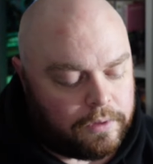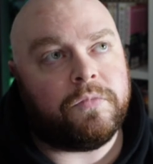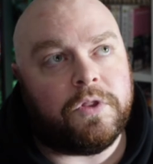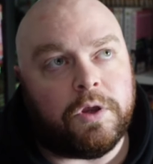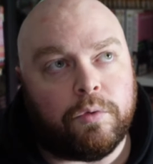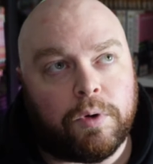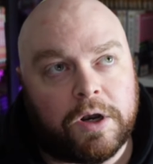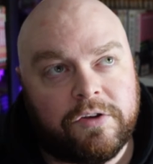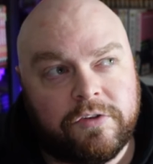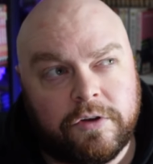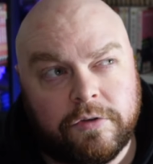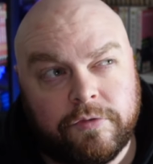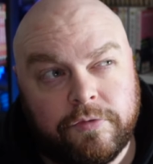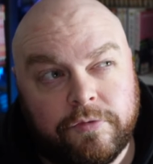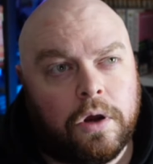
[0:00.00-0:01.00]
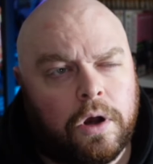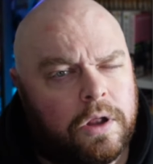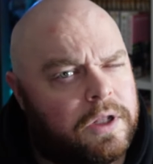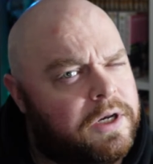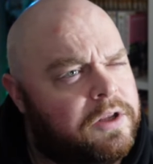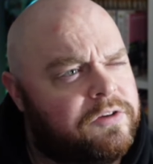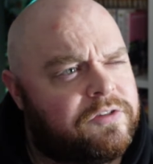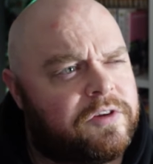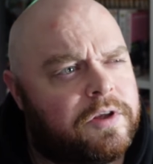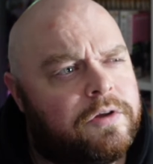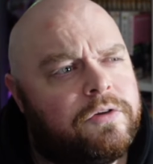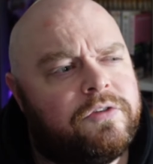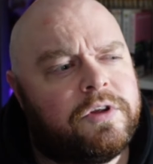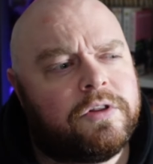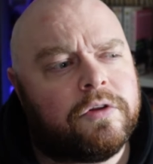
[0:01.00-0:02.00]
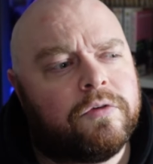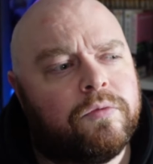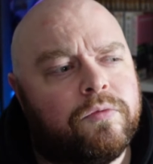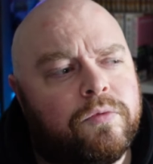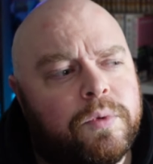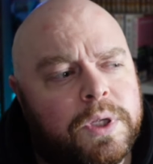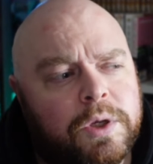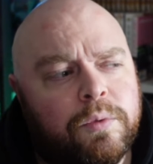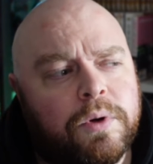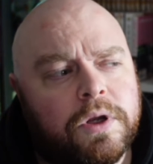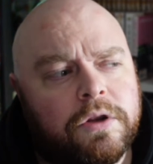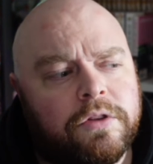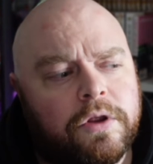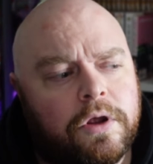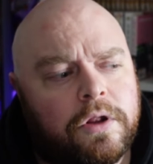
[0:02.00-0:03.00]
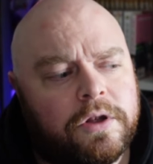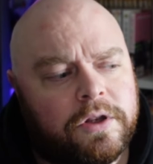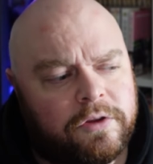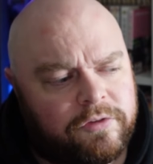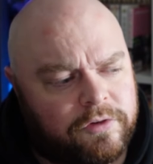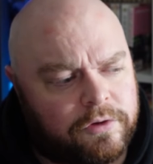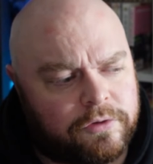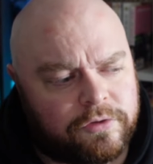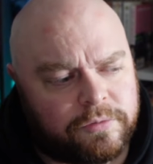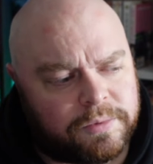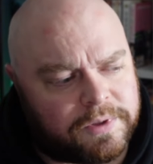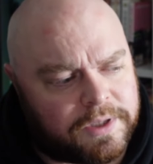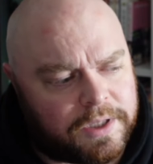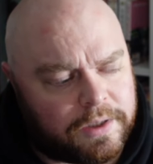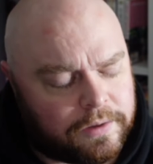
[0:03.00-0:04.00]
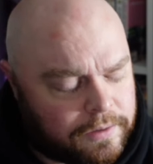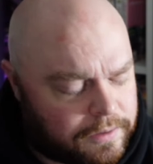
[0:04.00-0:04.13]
the Right Stuff holiday sales, like the week 1 of the holiday sale or something like that.